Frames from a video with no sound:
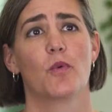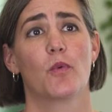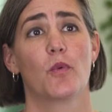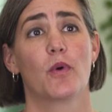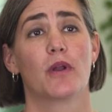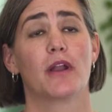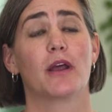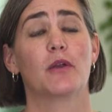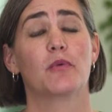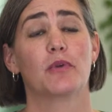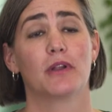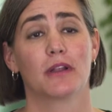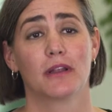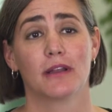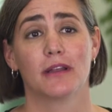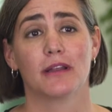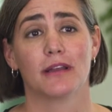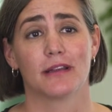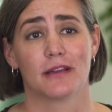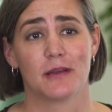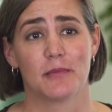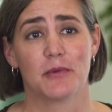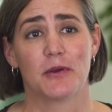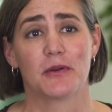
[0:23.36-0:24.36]
What I really
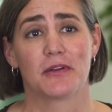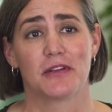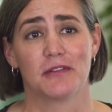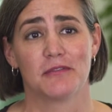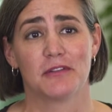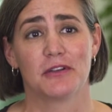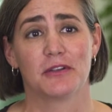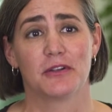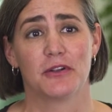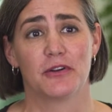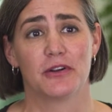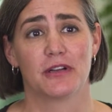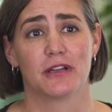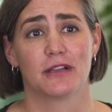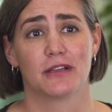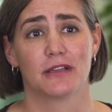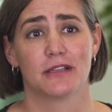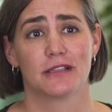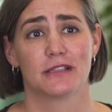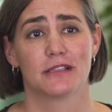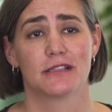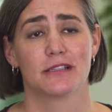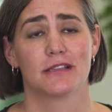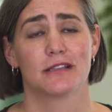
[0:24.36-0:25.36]
like about Gifted Learning
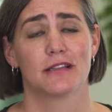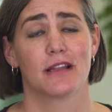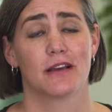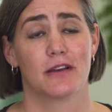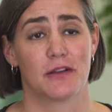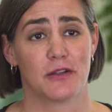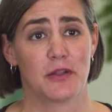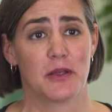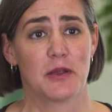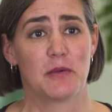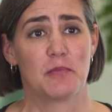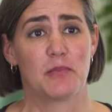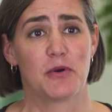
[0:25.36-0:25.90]
Links, the online